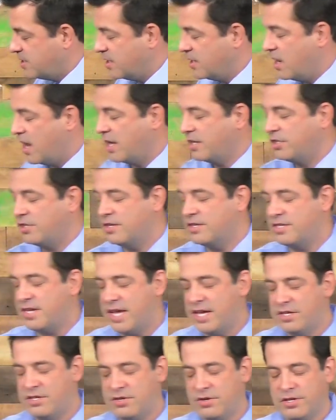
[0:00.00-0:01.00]
to not just
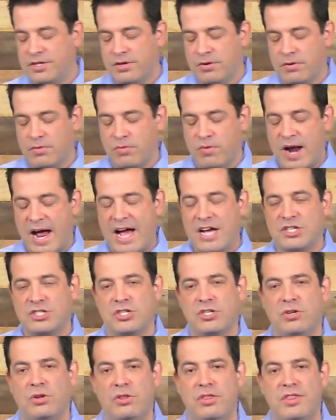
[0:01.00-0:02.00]
enter your
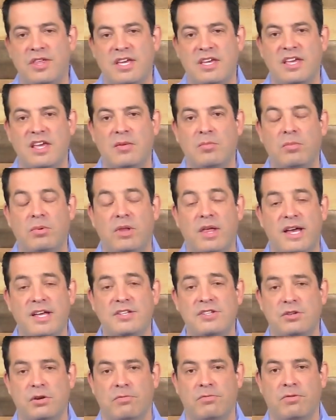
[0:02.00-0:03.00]
rational thinking
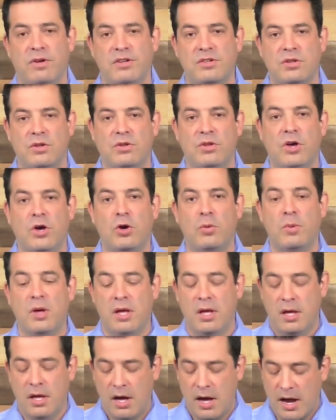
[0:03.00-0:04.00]
place, your frontal lobe.
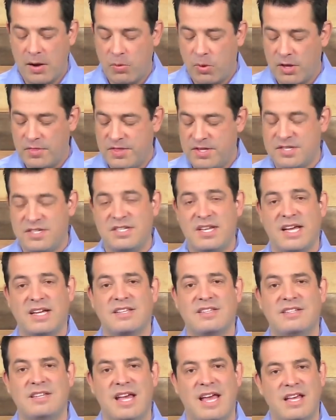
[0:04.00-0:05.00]
I want this
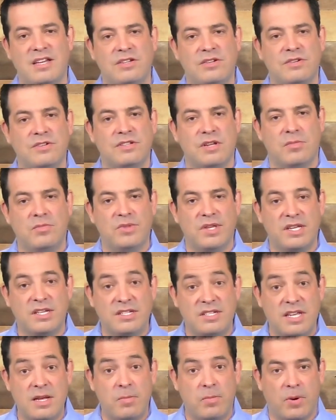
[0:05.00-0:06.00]
text to enter
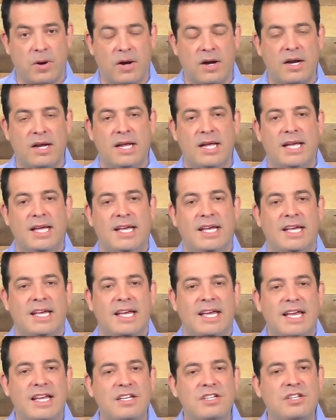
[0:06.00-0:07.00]
something deeper
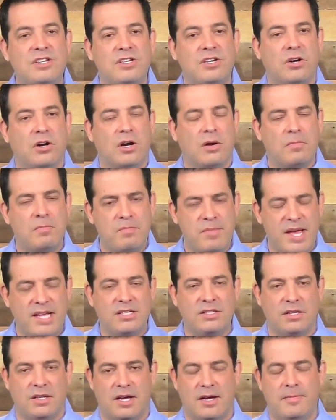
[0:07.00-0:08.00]
into your
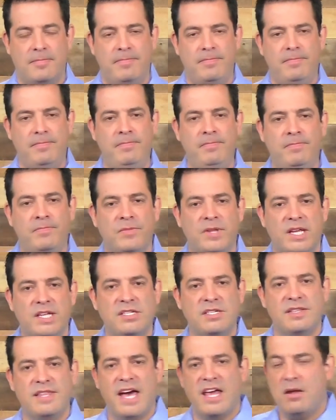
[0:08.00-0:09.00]
amygdala,
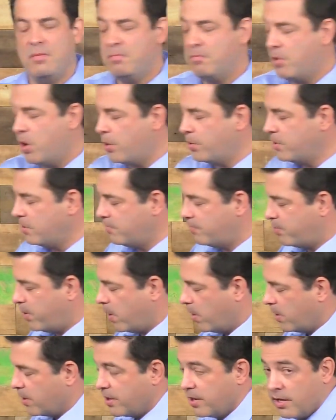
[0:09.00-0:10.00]
into that emotive
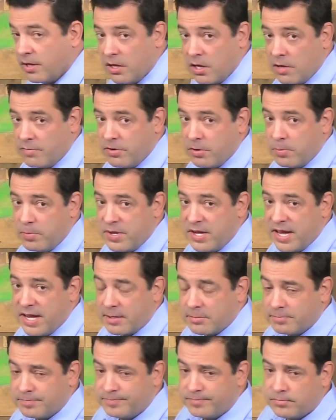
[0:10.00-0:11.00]
part of your
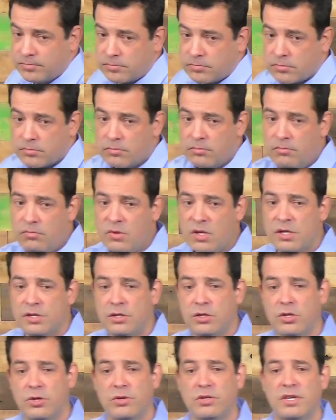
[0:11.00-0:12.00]
being.
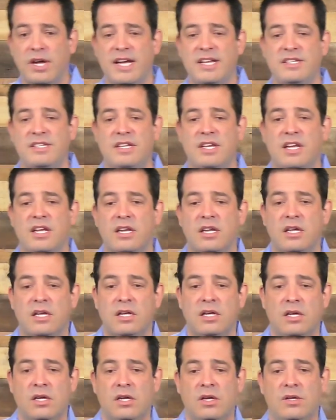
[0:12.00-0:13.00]
Luke 19,
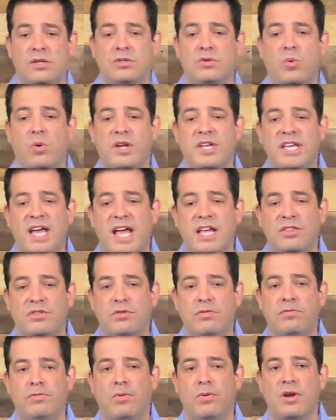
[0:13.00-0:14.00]
28
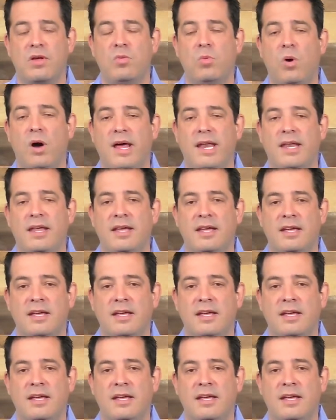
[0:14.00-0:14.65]
through 41.